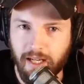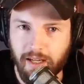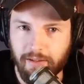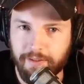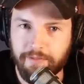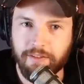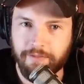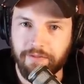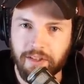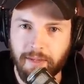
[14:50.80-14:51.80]
uh, fifty
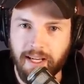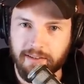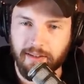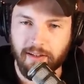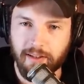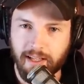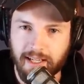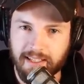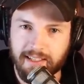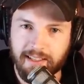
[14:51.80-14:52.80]
fifty based on
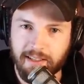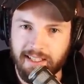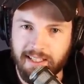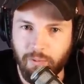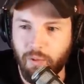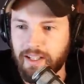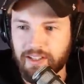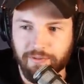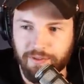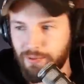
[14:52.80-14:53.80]
like what
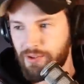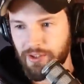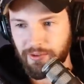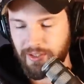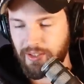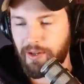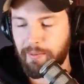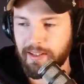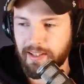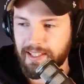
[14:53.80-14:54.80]
each of you do. You know what
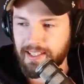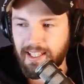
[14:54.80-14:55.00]
I mean?